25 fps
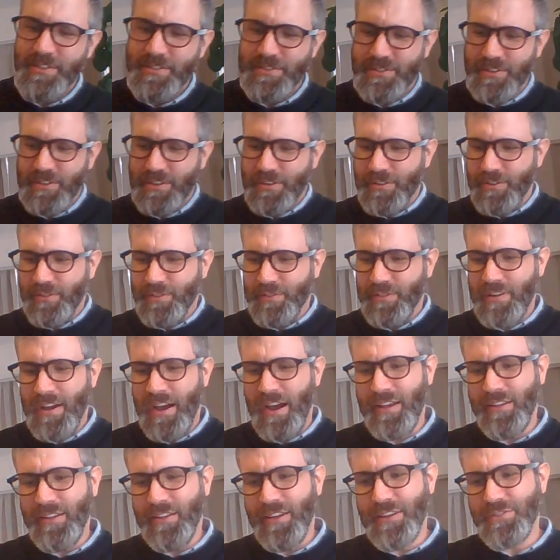So
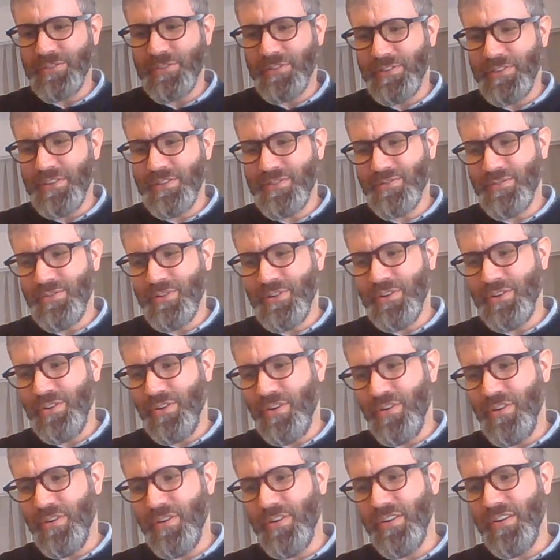highlights on this one
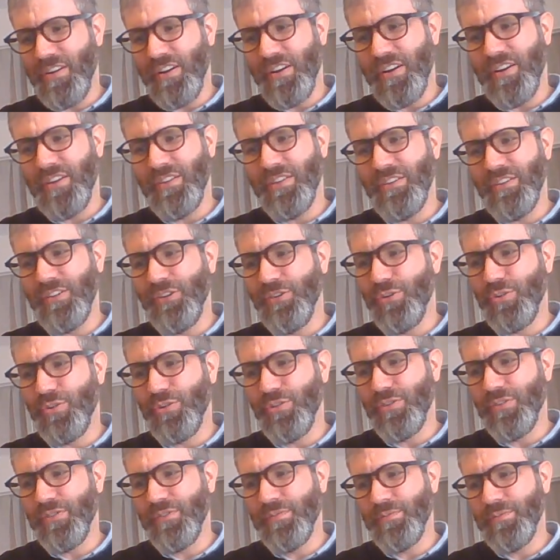are Little
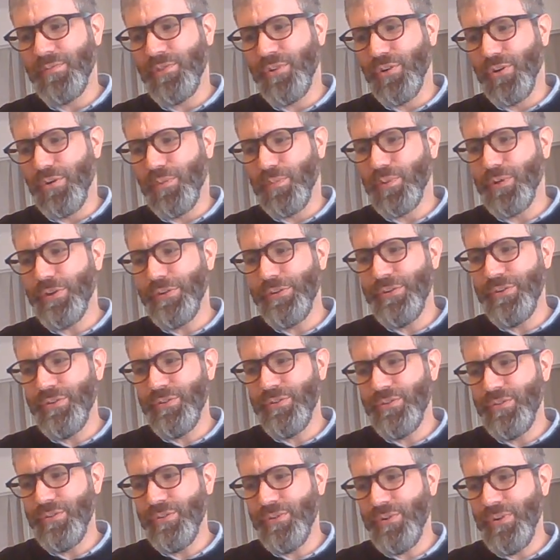Girl
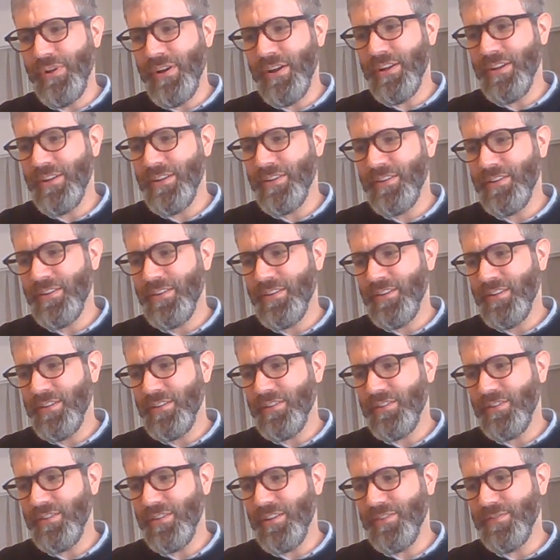Blue,
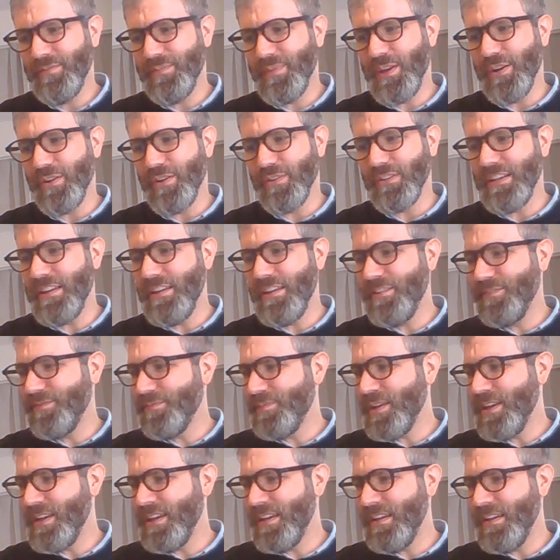Love Me or Leave
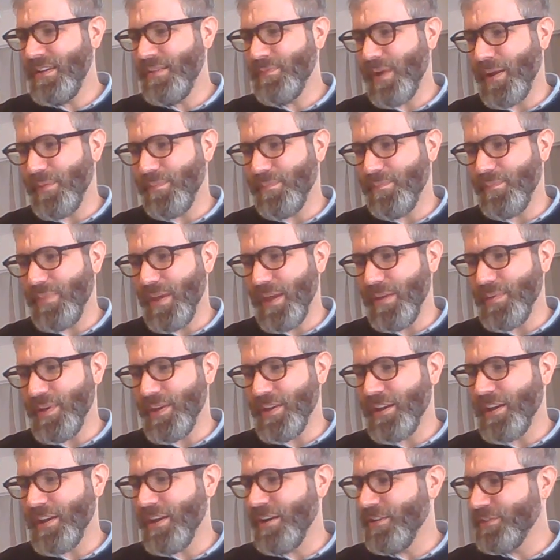Me, My Baby
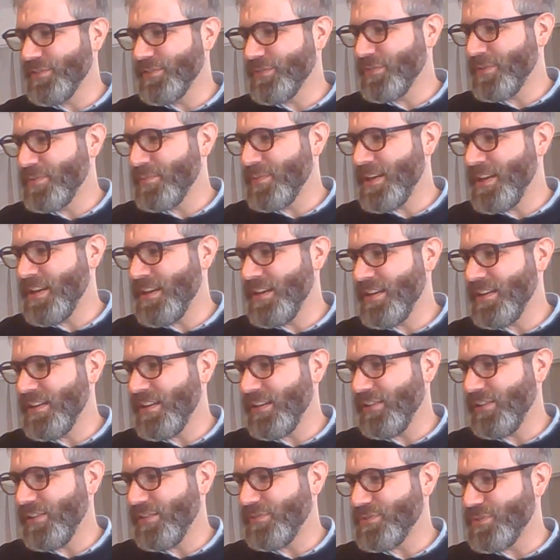Cares for Me, I
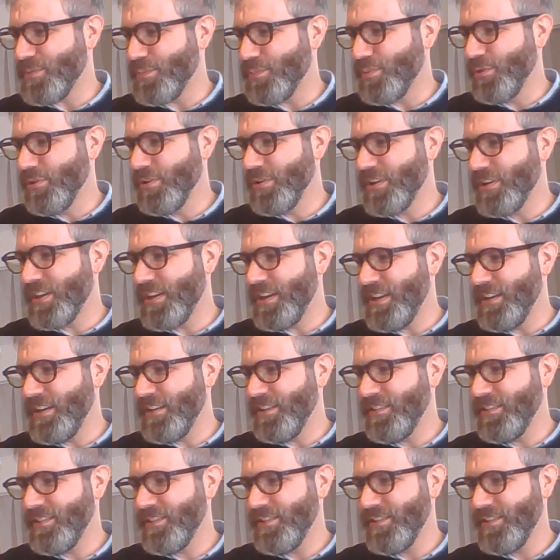Loves You Porgy.